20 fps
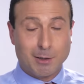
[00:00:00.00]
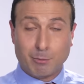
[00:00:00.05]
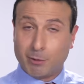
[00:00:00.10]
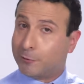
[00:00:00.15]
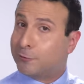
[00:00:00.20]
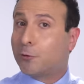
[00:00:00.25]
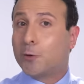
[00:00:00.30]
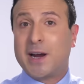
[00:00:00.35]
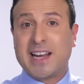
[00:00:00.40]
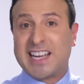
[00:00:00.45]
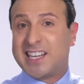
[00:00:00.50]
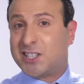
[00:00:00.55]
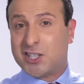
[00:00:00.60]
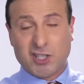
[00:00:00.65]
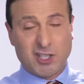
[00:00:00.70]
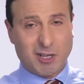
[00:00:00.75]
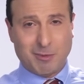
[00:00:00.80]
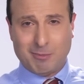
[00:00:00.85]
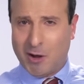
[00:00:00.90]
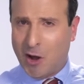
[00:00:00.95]
Before I get to
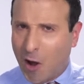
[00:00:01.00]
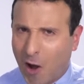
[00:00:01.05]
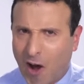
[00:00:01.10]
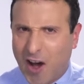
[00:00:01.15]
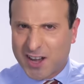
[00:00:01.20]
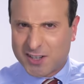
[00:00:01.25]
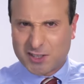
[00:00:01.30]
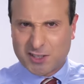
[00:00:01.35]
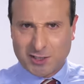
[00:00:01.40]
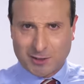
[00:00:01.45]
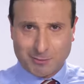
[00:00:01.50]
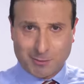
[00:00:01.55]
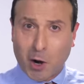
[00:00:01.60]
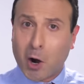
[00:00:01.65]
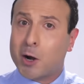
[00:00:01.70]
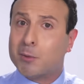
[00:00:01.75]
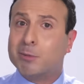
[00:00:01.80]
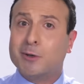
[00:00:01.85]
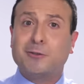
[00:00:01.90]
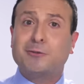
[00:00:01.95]
some awesome
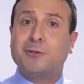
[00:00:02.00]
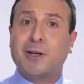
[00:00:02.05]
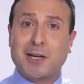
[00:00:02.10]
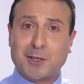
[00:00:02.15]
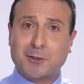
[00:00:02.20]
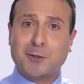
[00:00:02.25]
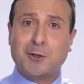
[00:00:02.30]
Harbor Freight